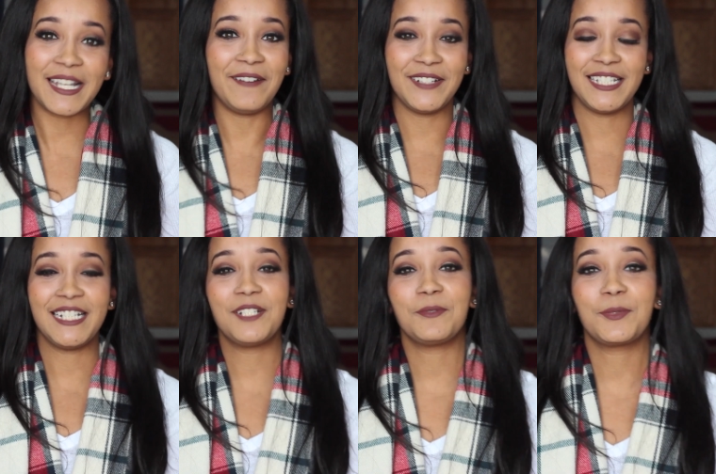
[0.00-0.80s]

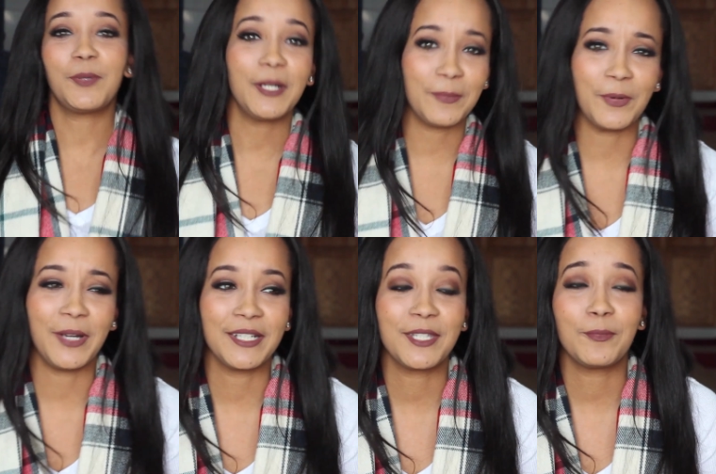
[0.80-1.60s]
conversation was pretty
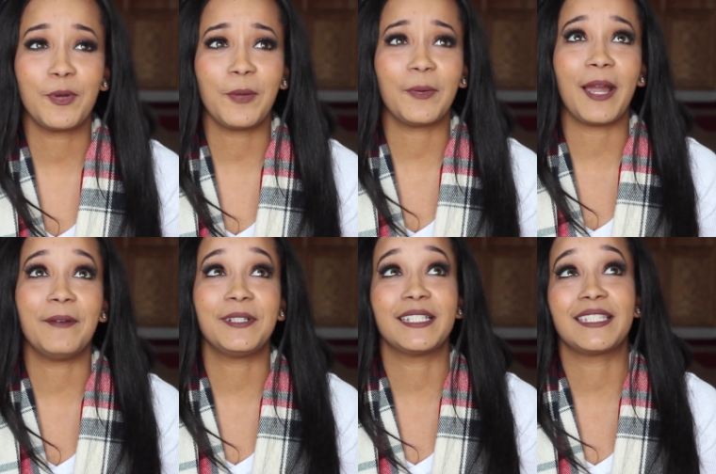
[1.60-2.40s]
boring to the point where I
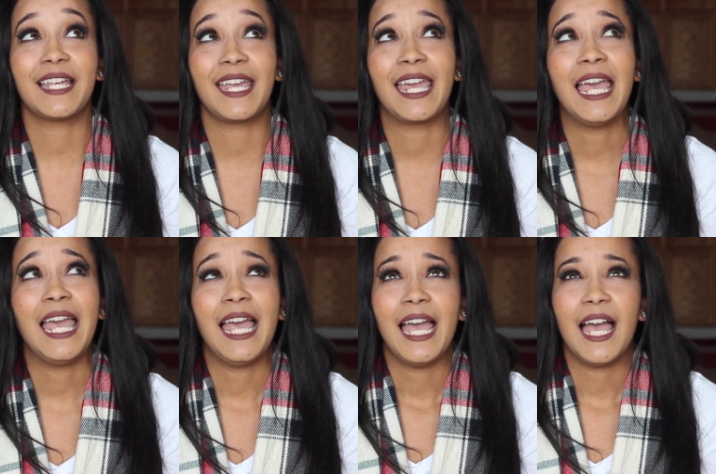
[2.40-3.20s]
was just like,
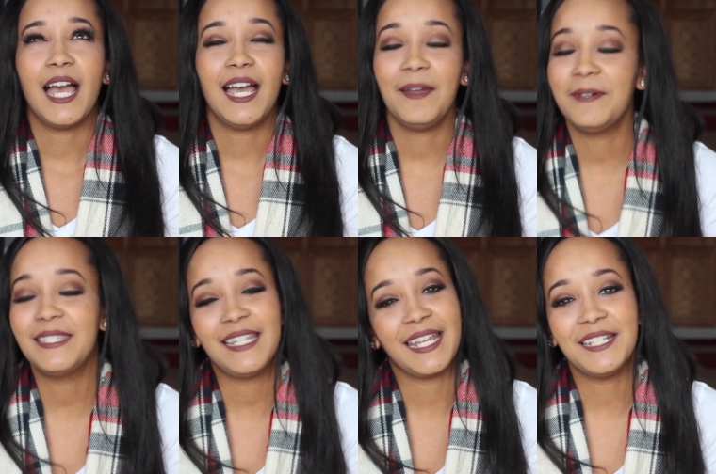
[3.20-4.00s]
I
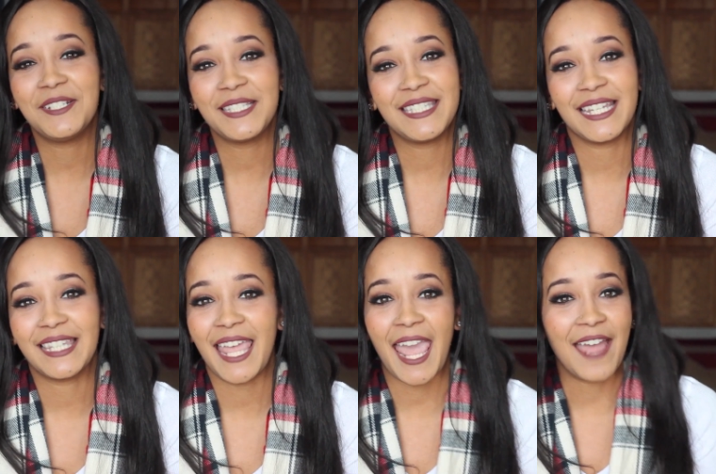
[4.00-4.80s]
wasn't interested.
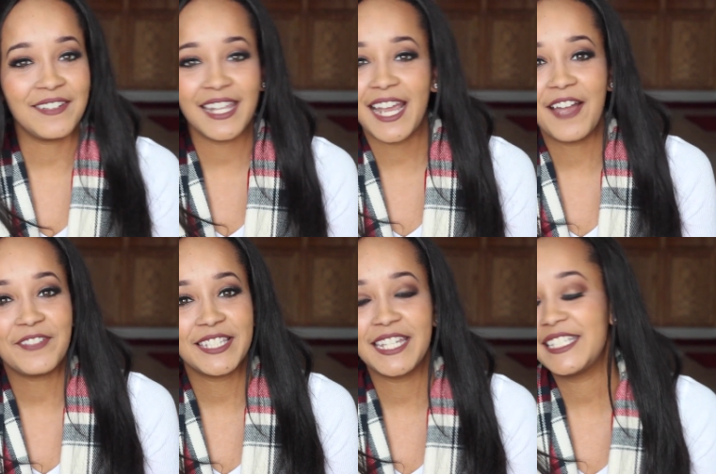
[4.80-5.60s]
Like after that
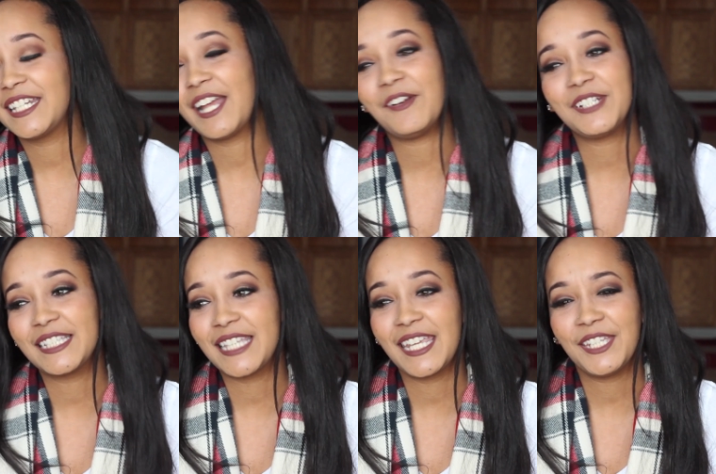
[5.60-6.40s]
conversation, I was
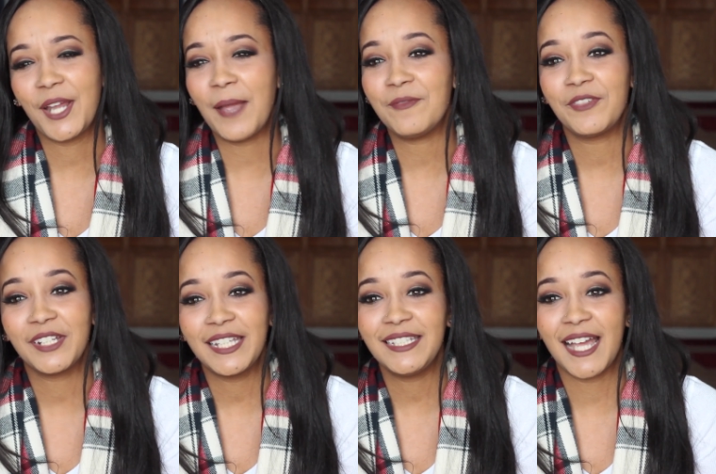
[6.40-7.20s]
just like, you know, I'm
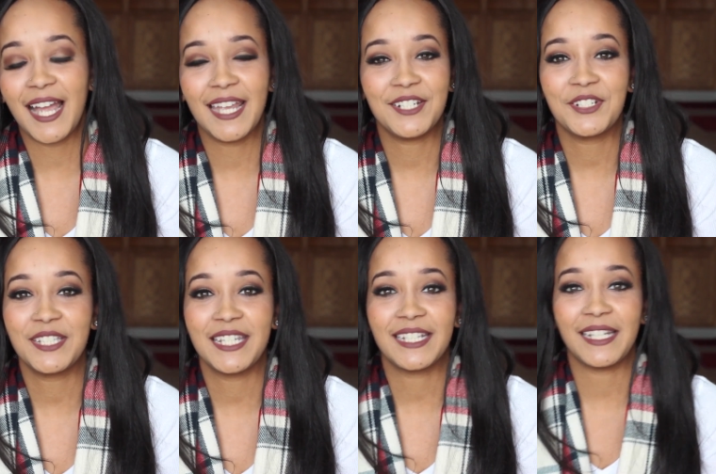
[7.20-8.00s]
really not
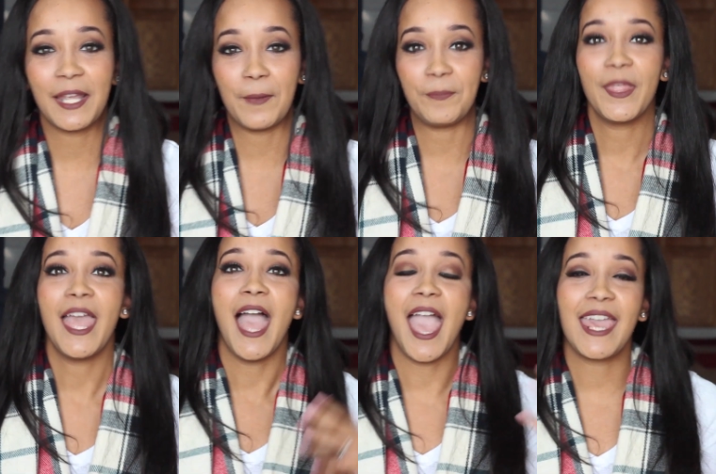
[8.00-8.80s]
interested in him.
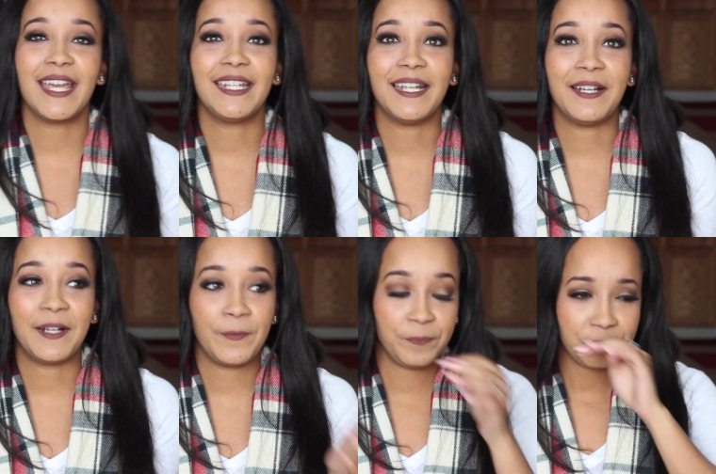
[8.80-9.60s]

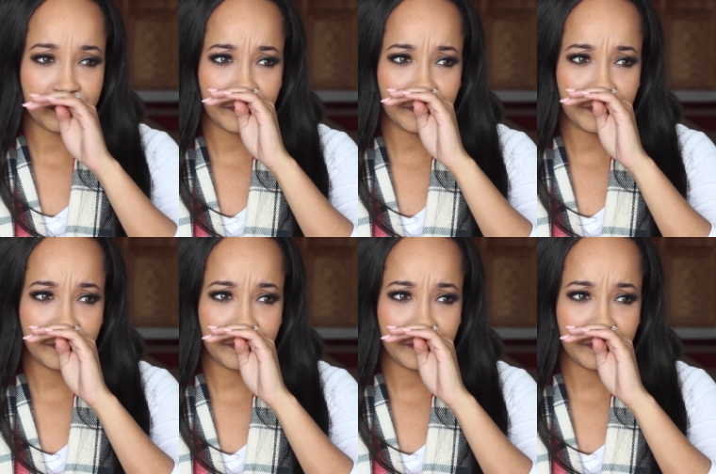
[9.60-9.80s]
And